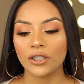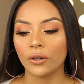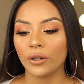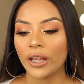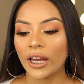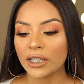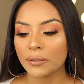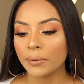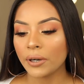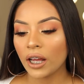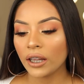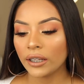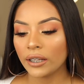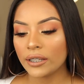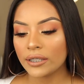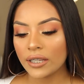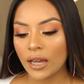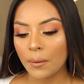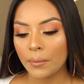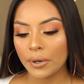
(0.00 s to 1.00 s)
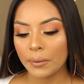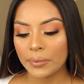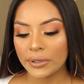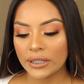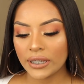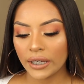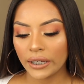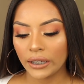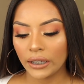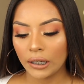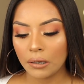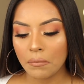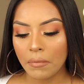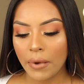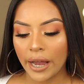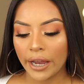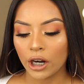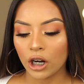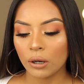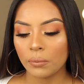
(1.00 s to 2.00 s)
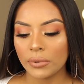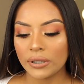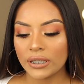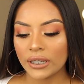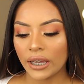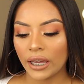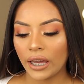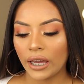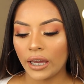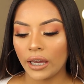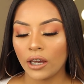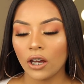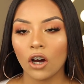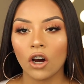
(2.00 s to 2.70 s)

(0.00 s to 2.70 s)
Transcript: so last but not least, I'm going to be taking my Urban Decay